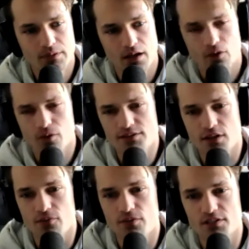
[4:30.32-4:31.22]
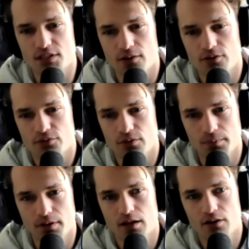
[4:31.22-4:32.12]
I always loved the sound of the
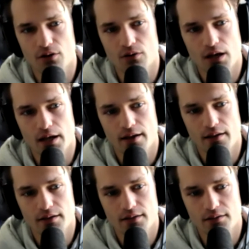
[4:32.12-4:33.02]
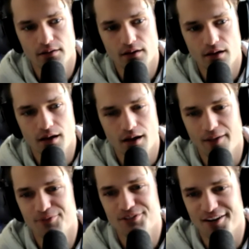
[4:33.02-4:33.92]
piano, and I
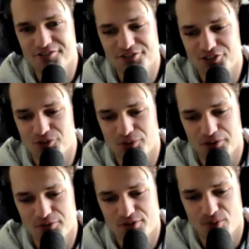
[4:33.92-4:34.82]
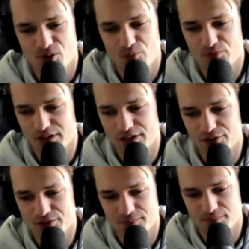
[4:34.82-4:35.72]
was actually just going through some home
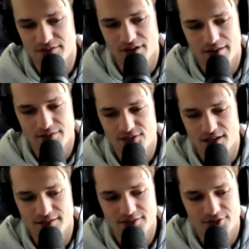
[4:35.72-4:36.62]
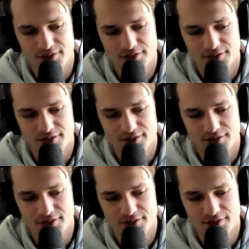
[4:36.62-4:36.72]
videos that my dad sent.